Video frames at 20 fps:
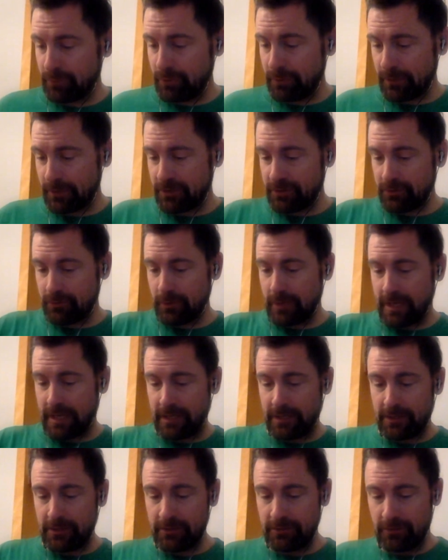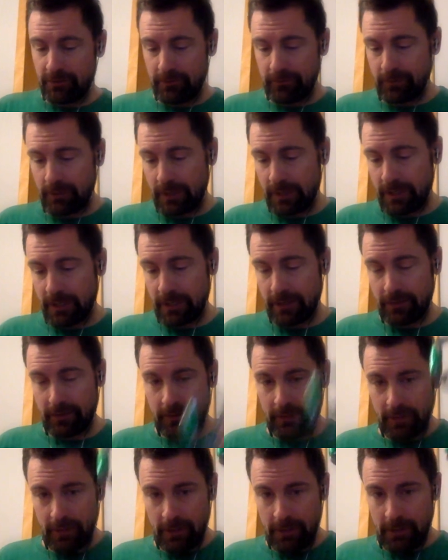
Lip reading: pretty much the range. You've got,